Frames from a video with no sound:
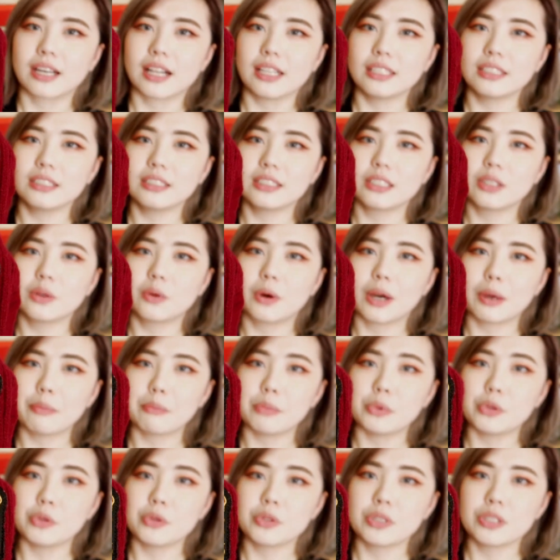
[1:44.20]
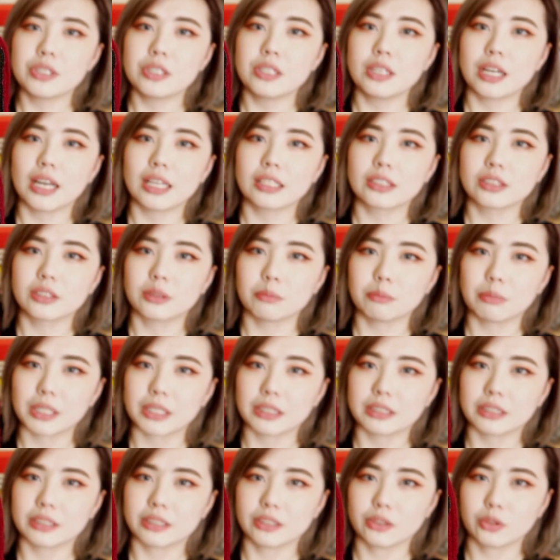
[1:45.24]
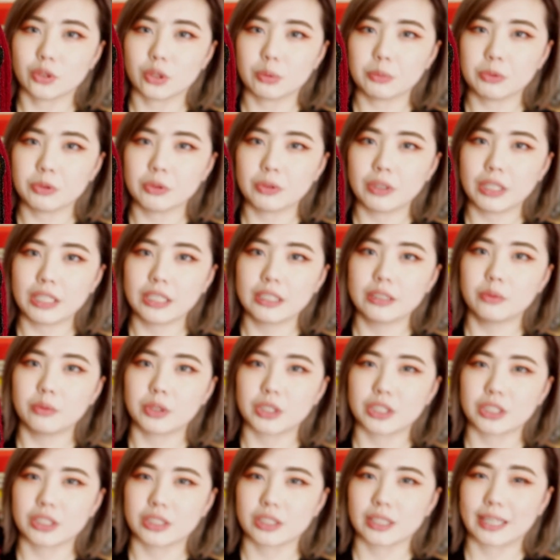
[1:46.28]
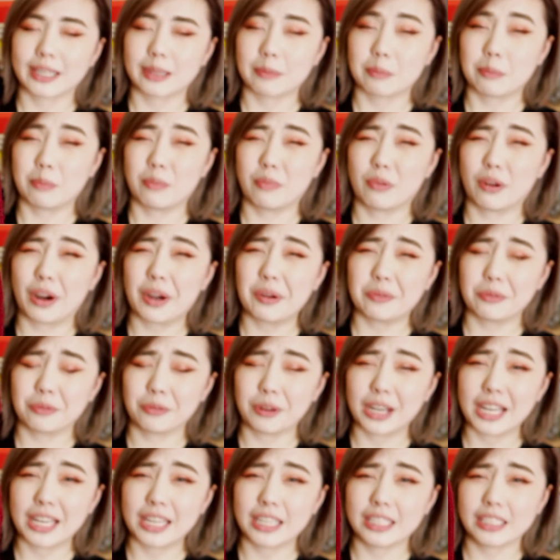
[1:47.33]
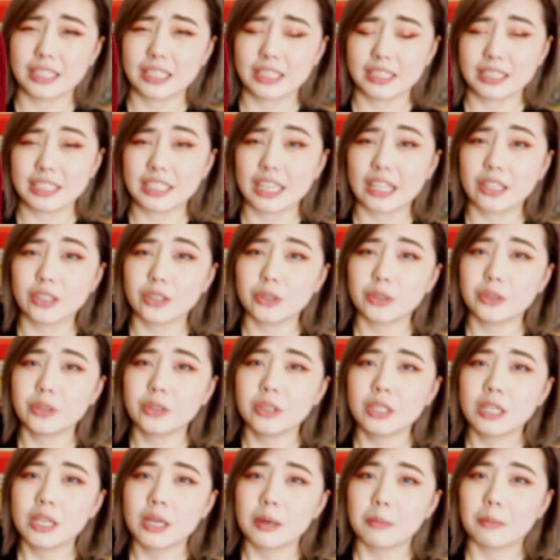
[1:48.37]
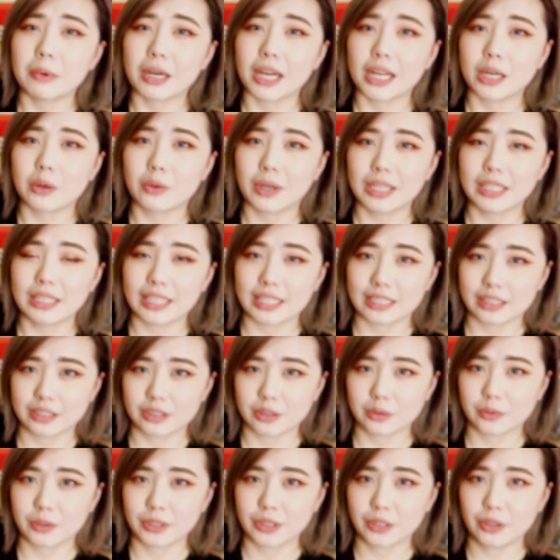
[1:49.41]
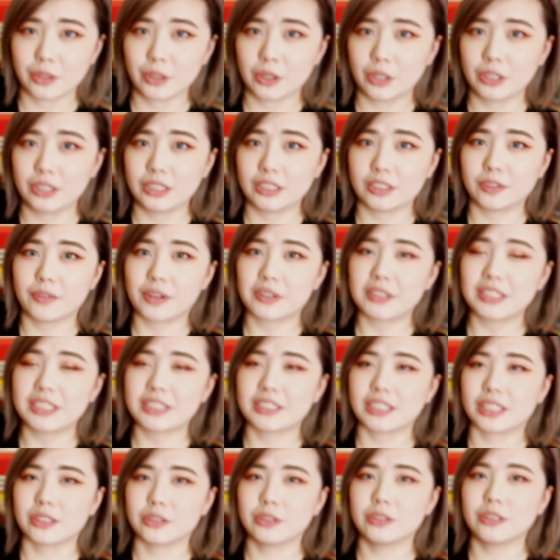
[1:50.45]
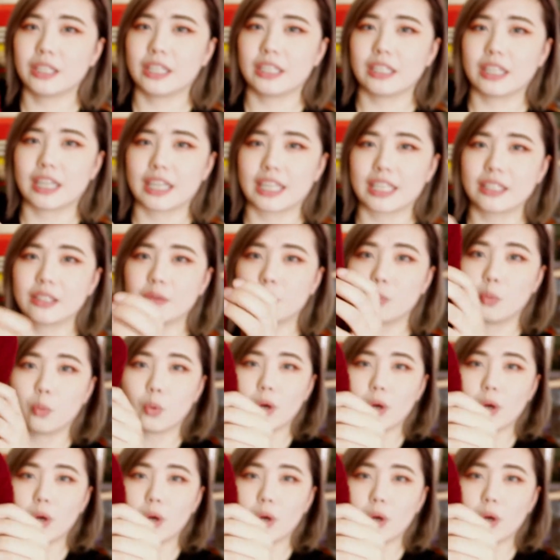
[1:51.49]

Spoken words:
colors are quite muted as compared to the normal one, which is like bright red and yellow, but I quite like this one a lot. It's very subtle and I can